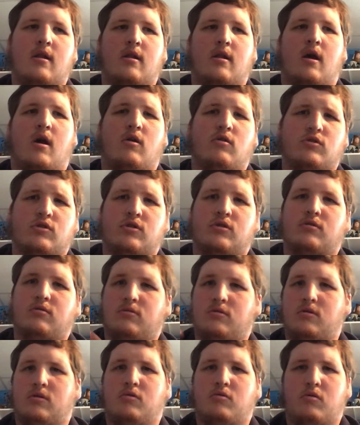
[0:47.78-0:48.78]
I'll just
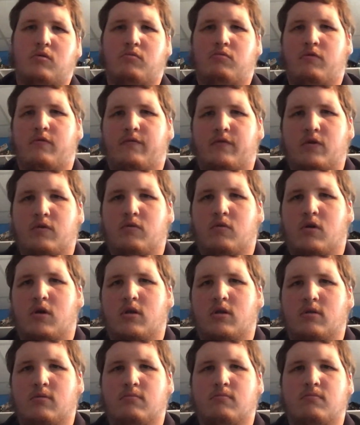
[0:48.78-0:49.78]
do a review
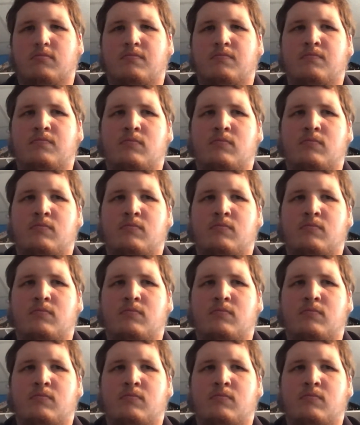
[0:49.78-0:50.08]
on them,